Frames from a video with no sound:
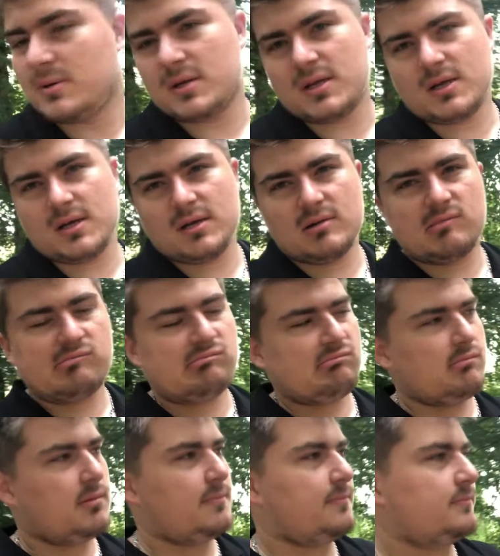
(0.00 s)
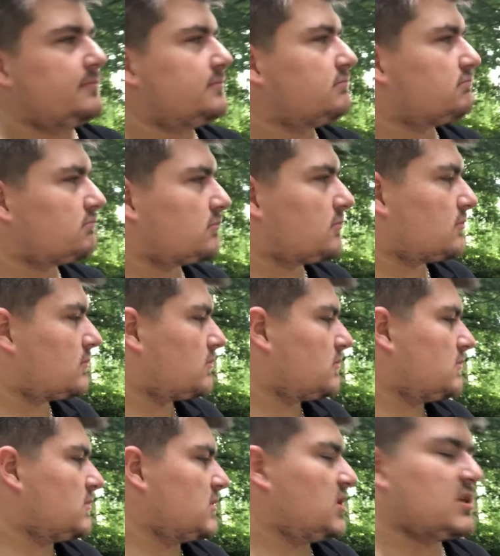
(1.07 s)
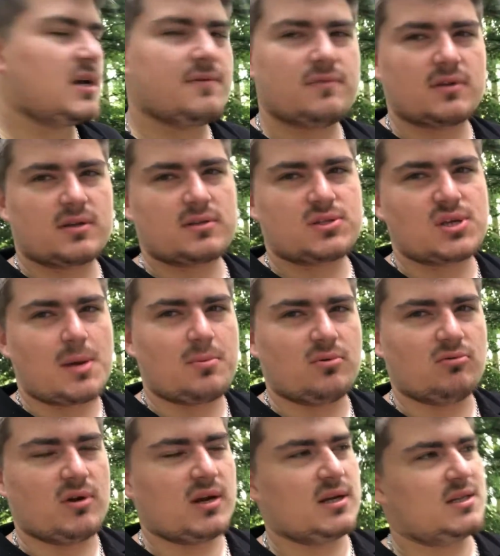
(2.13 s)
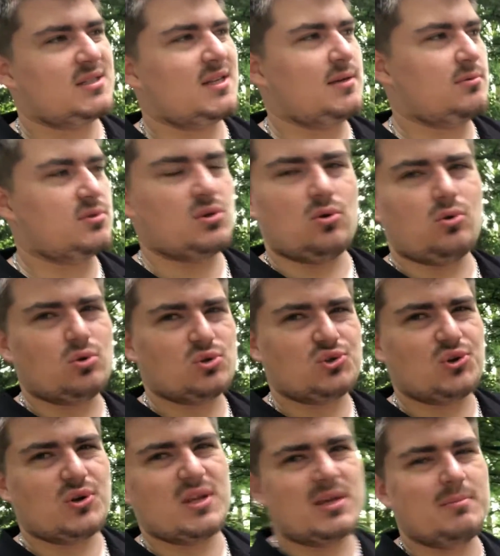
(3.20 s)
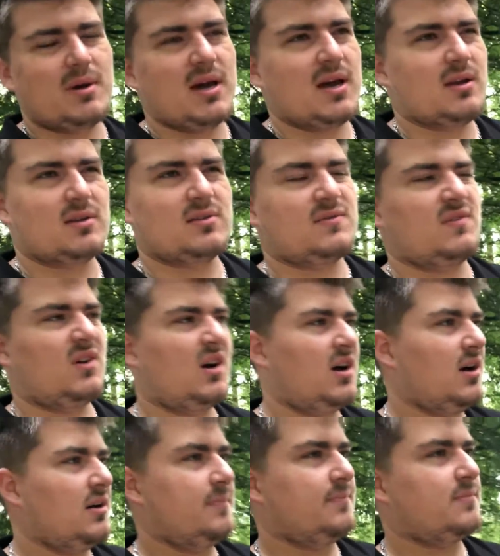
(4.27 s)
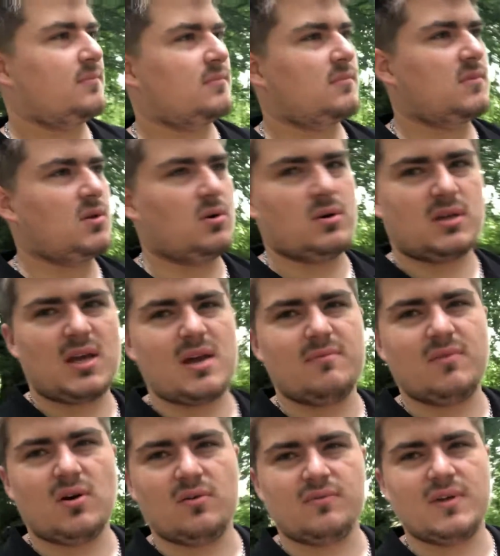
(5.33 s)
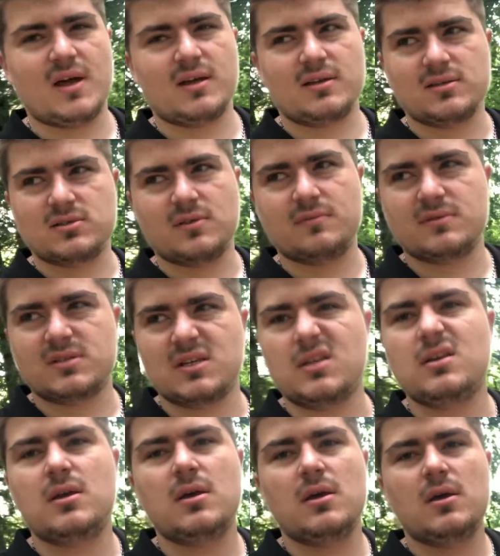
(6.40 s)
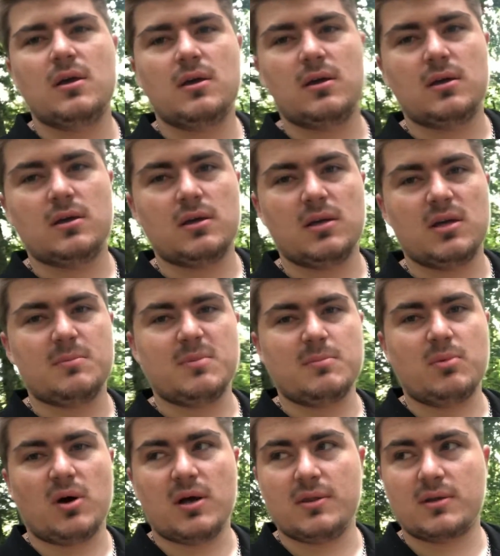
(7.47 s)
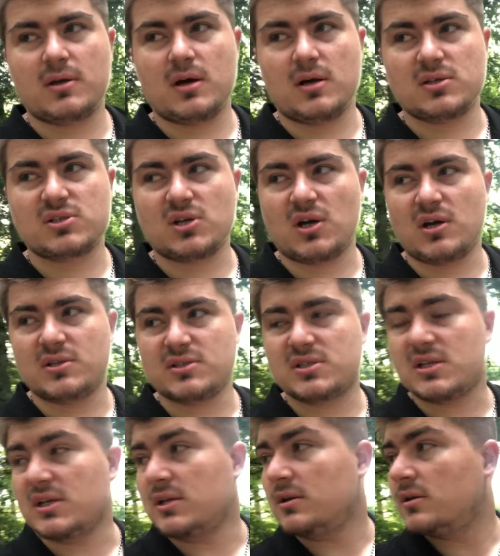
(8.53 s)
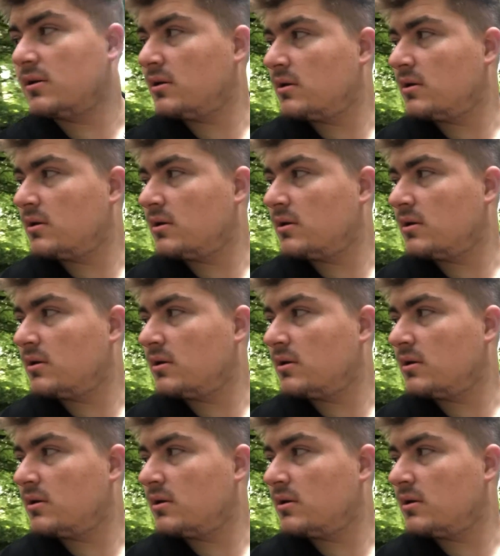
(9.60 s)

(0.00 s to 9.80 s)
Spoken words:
but I gave the chap a ring and he said it was an auction on eBay, and I just thought, I don't want to get involved in that, because obviously it'd be buying the car sight unseen.